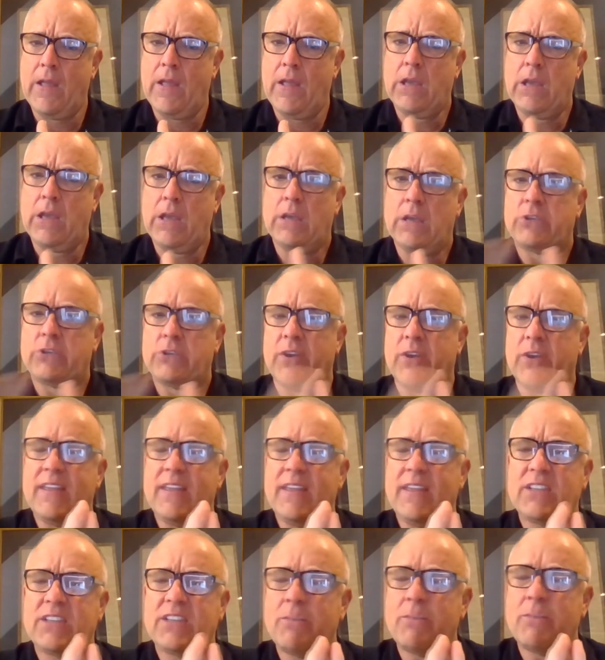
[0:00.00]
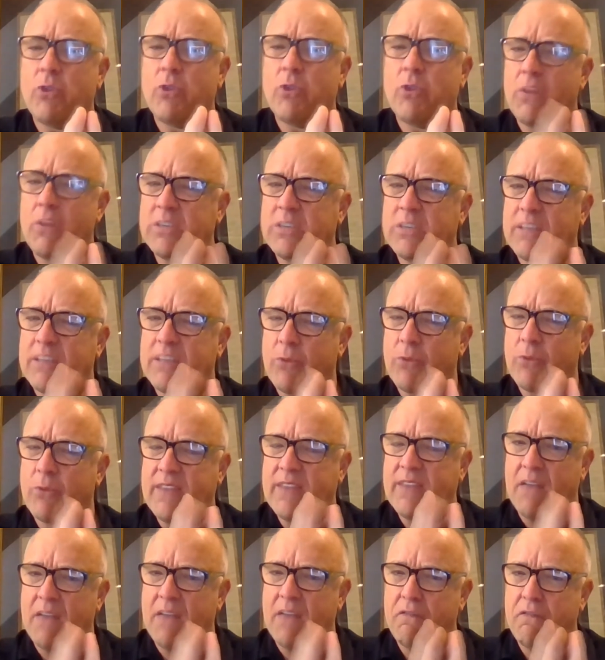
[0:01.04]
So I think it's important that we separate
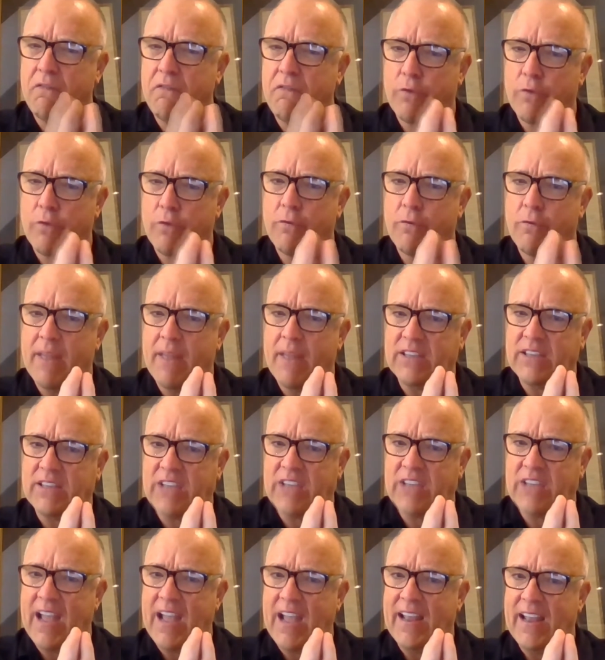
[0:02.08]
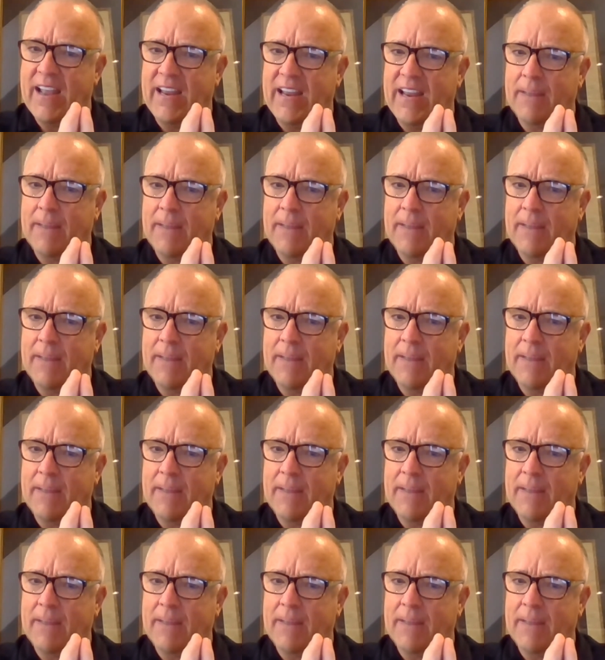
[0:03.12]
that fear from anxiety.